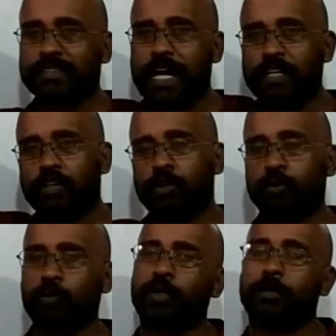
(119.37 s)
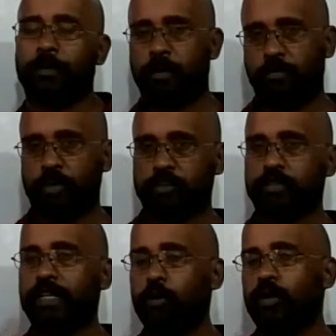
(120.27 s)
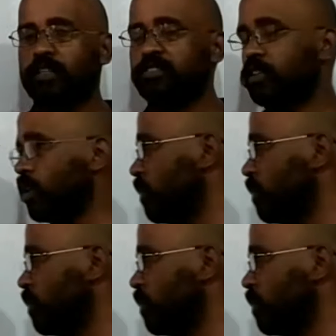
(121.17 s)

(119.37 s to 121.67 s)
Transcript: at two different points. Now consider